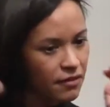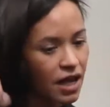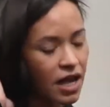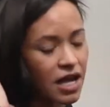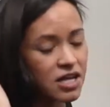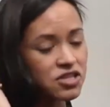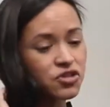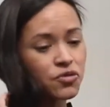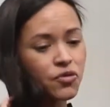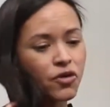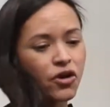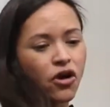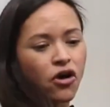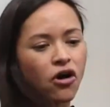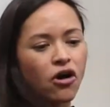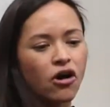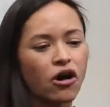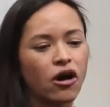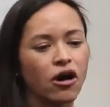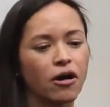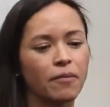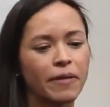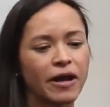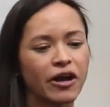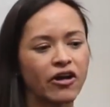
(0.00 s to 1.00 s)
As you
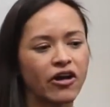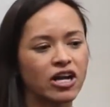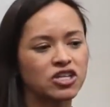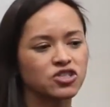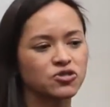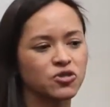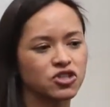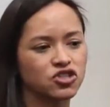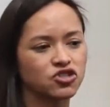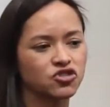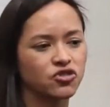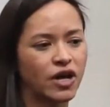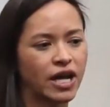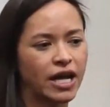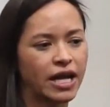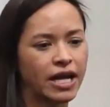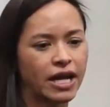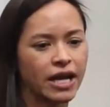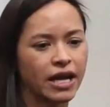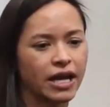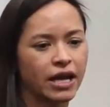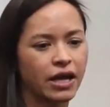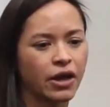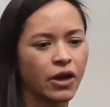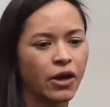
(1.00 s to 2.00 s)
recall, my graduate
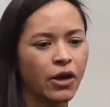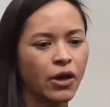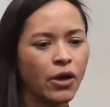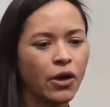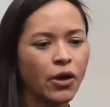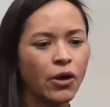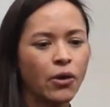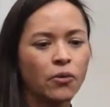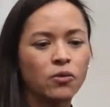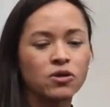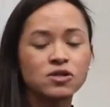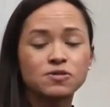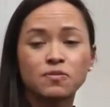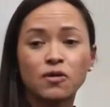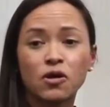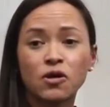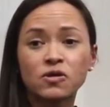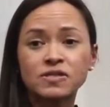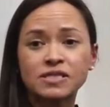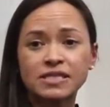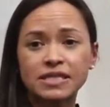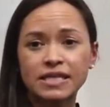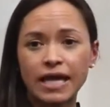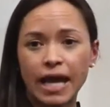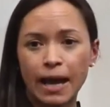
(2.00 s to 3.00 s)
training was
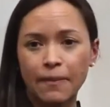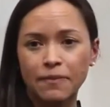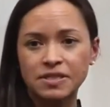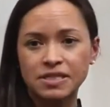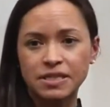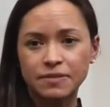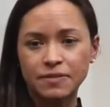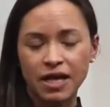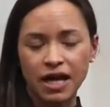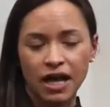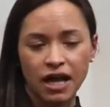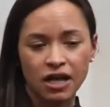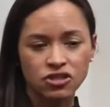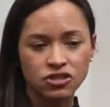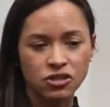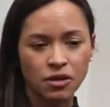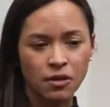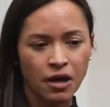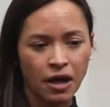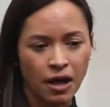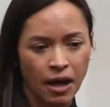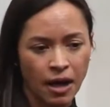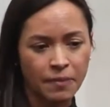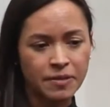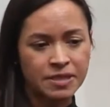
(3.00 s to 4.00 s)
mostly epidemiolo
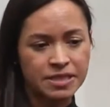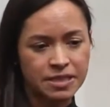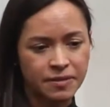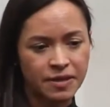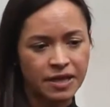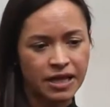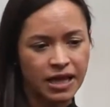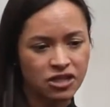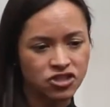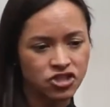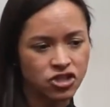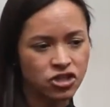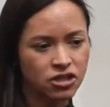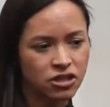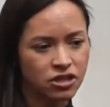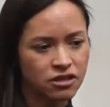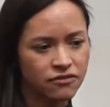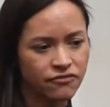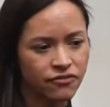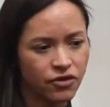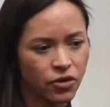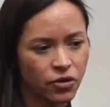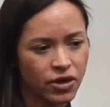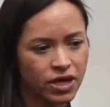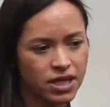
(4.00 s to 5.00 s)
epidemiological
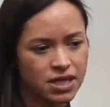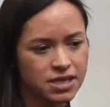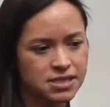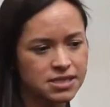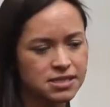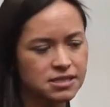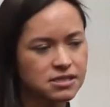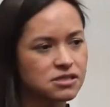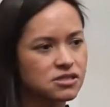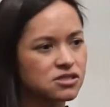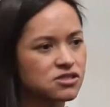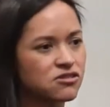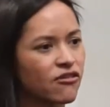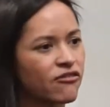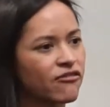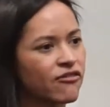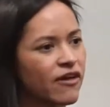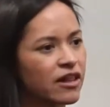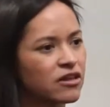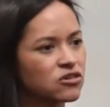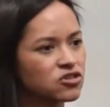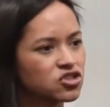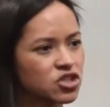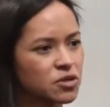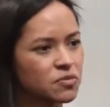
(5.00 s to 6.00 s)
in focus. So
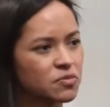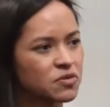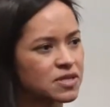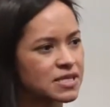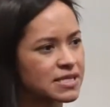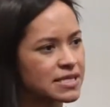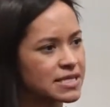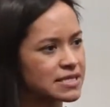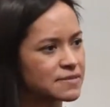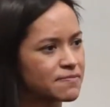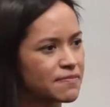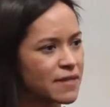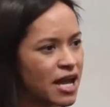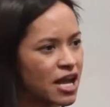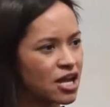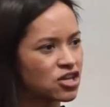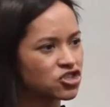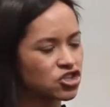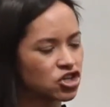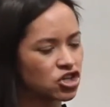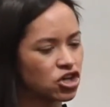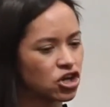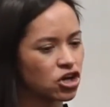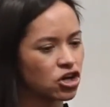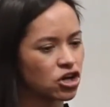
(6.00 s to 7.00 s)
fellowship was this
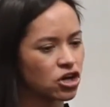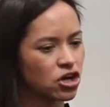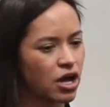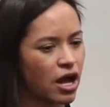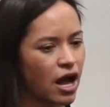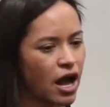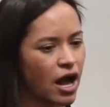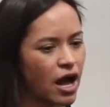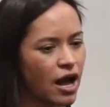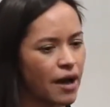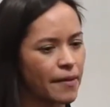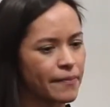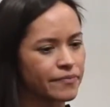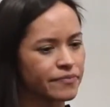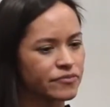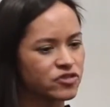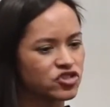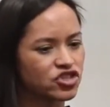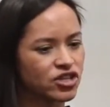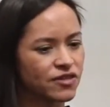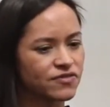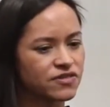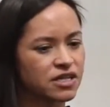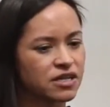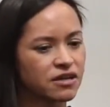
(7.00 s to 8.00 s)
major um,
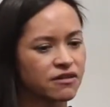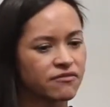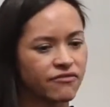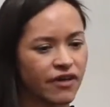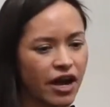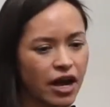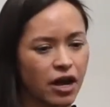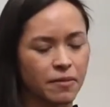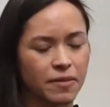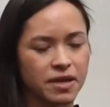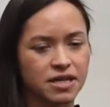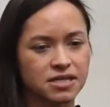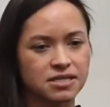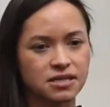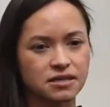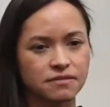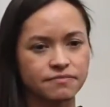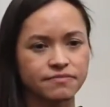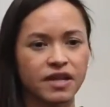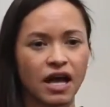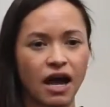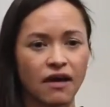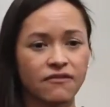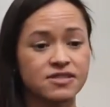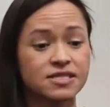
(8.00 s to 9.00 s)
shift in environment.
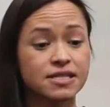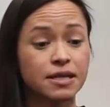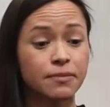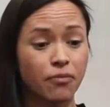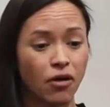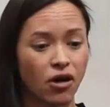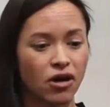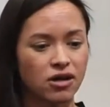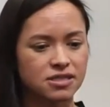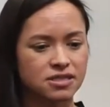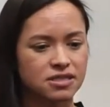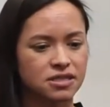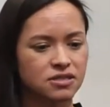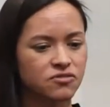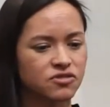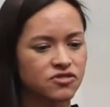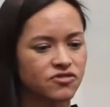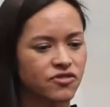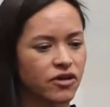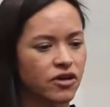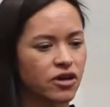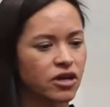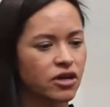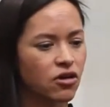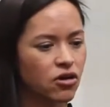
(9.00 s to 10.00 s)
Obviously, Boston was
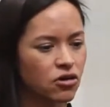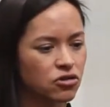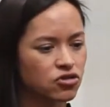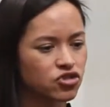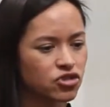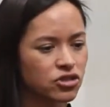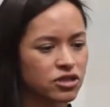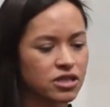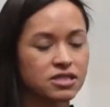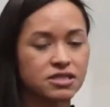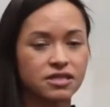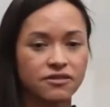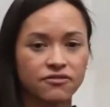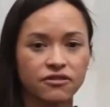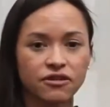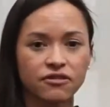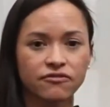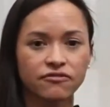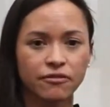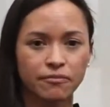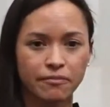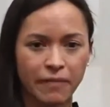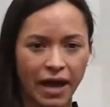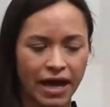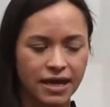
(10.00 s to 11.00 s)
very culturally
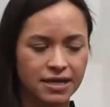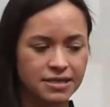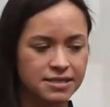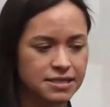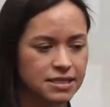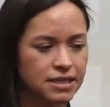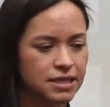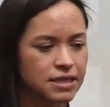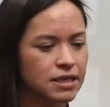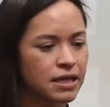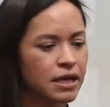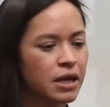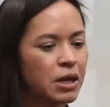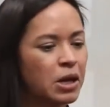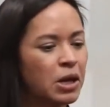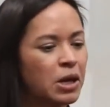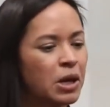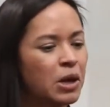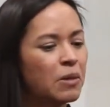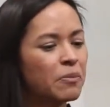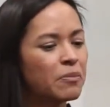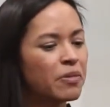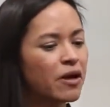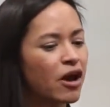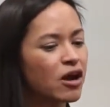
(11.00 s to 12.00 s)
different from Madison,
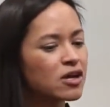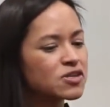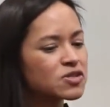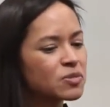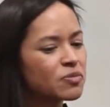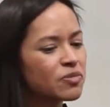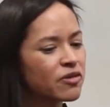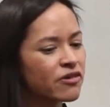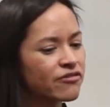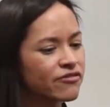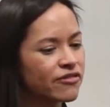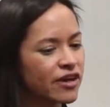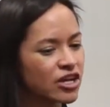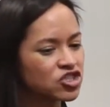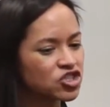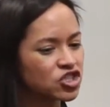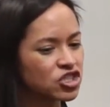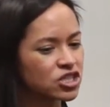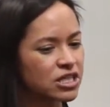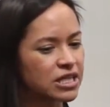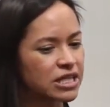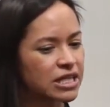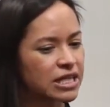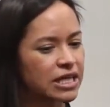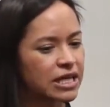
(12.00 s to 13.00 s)
but also
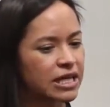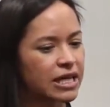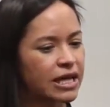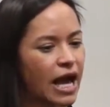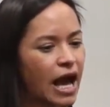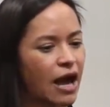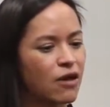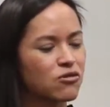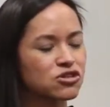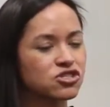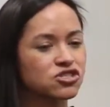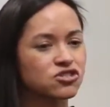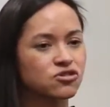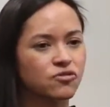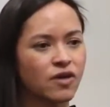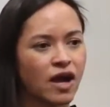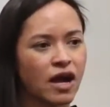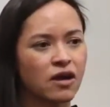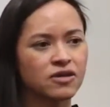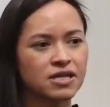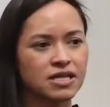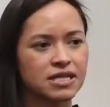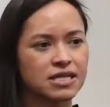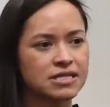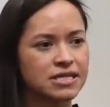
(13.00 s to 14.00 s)
professionally, I was
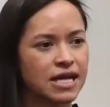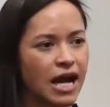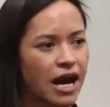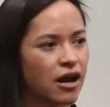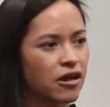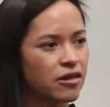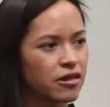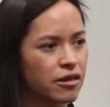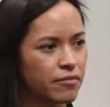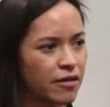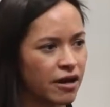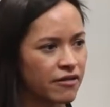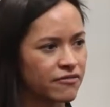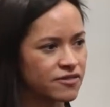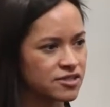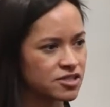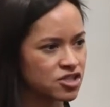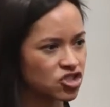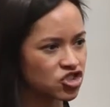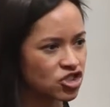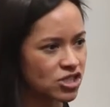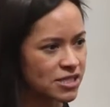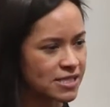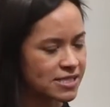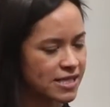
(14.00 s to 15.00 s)
surrounded entirely by
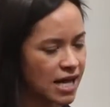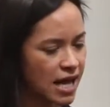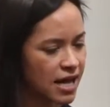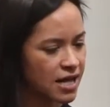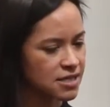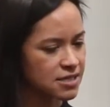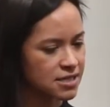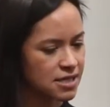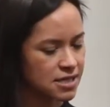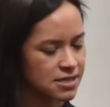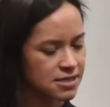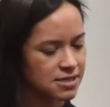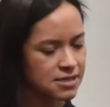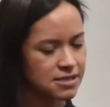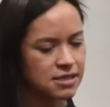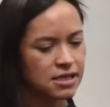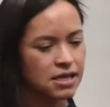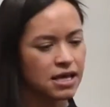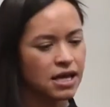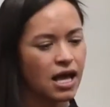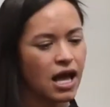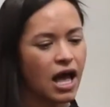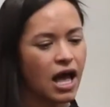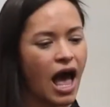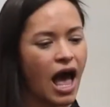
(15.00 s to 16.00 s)
physician scientists.
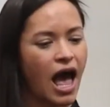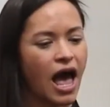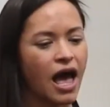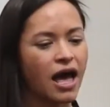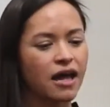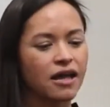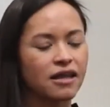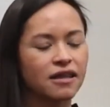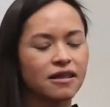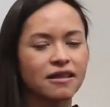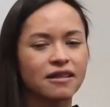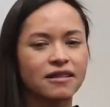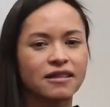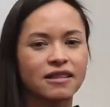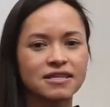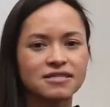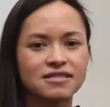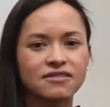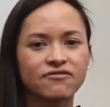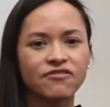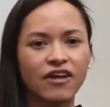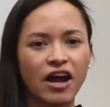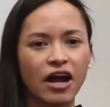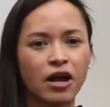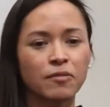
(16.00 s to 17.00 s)
And
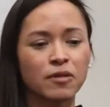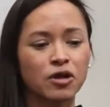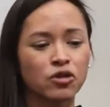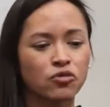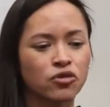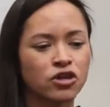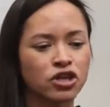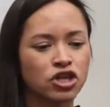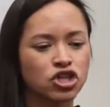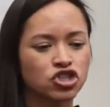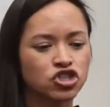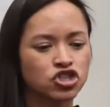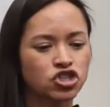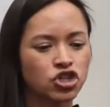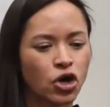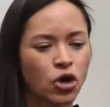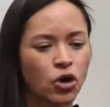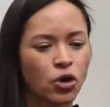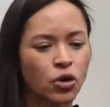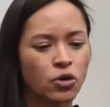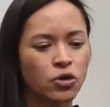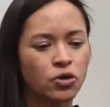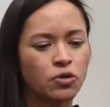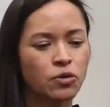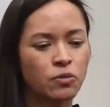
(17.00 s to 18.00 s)
this environment really
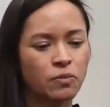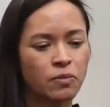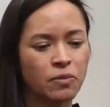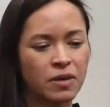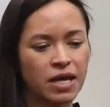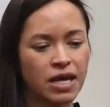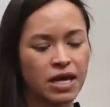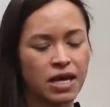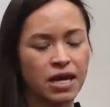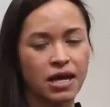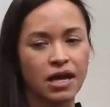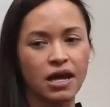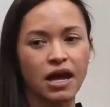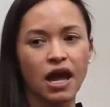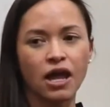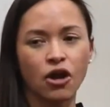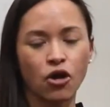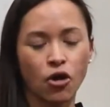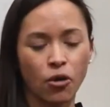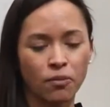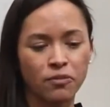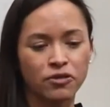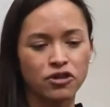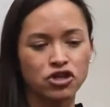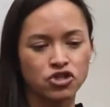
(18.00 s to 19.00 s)
showed me and
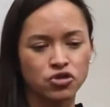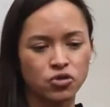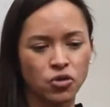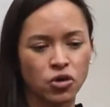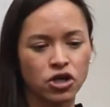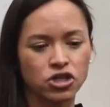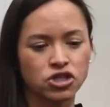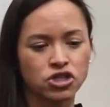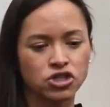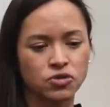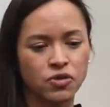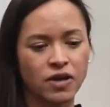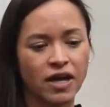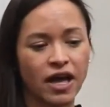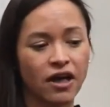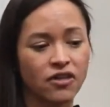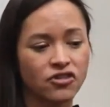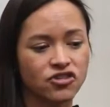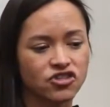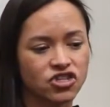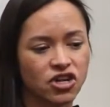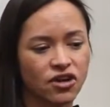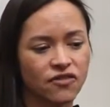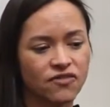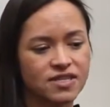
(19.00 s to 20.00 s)
opened the door to doing
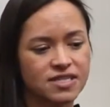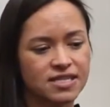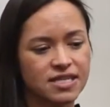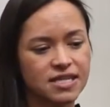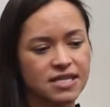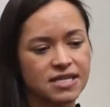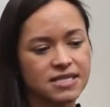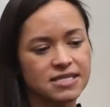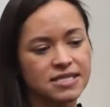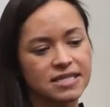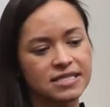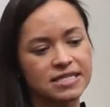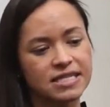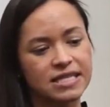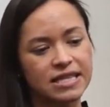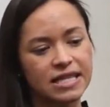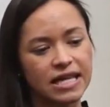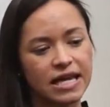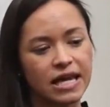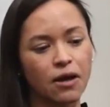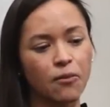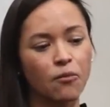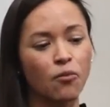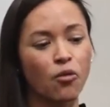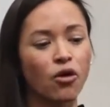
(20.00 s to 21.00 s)
health services and to
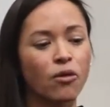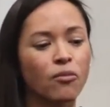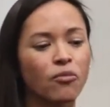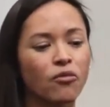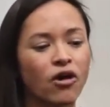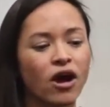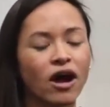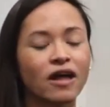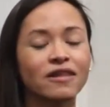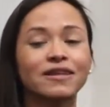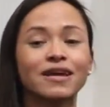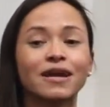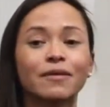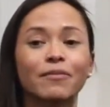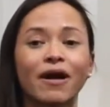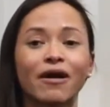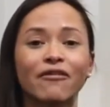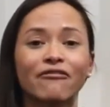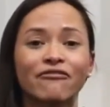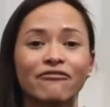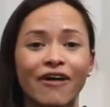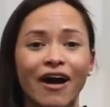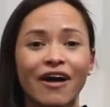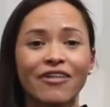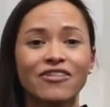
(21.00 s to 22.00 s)
think more broadly
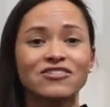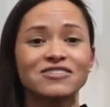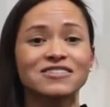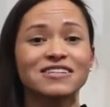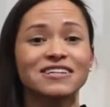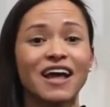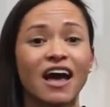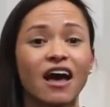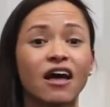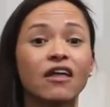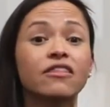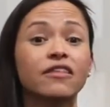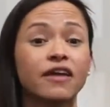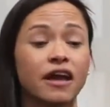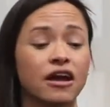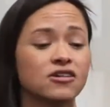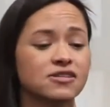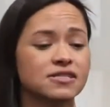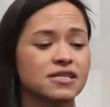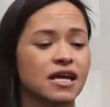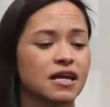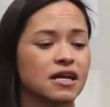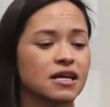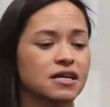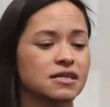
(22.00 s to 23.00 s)
about fathers in healthcare
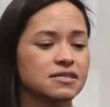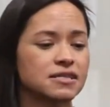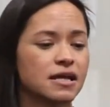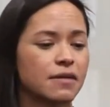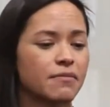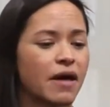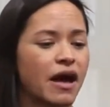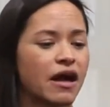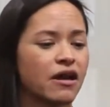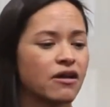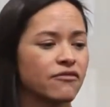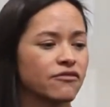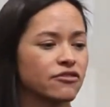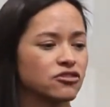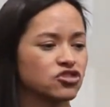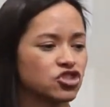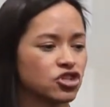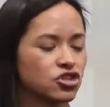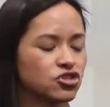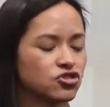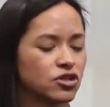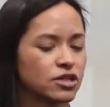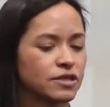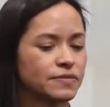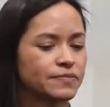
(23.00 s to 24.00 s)
settings that matter for
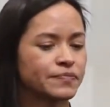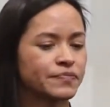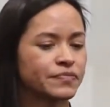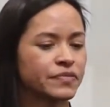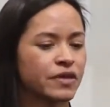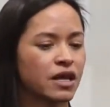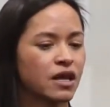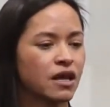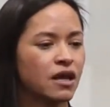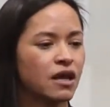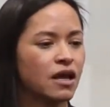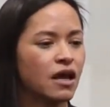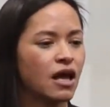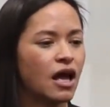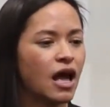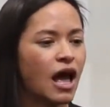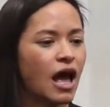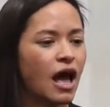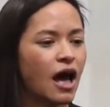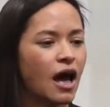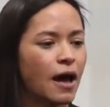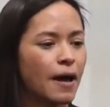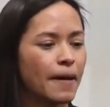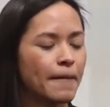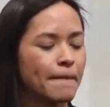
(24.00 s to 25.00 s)
children.
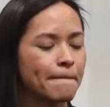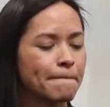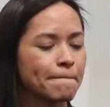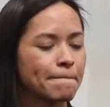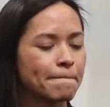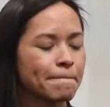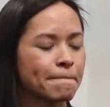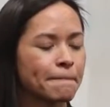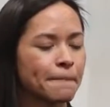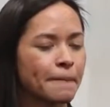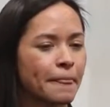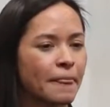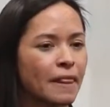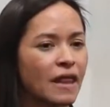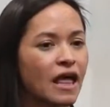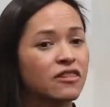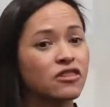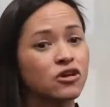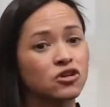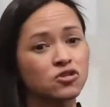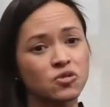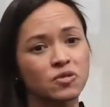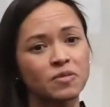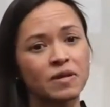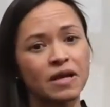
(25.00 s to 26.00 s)
Um, and
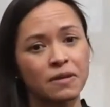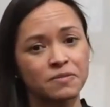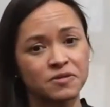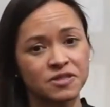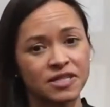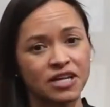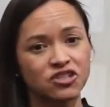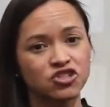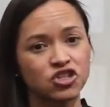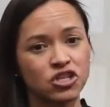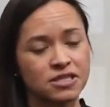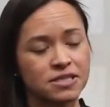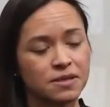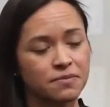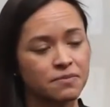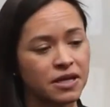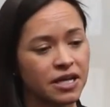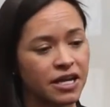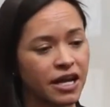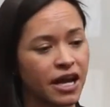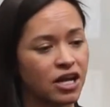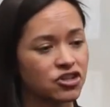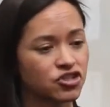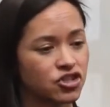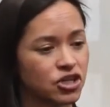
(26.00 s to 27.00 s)
those would be obstetrics and
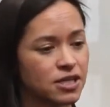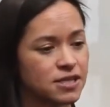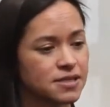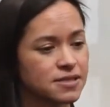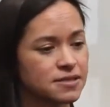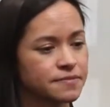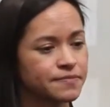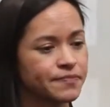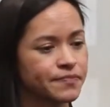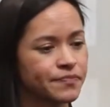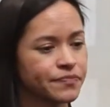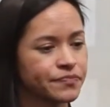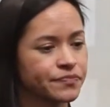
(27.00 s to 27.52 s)
pediatrics.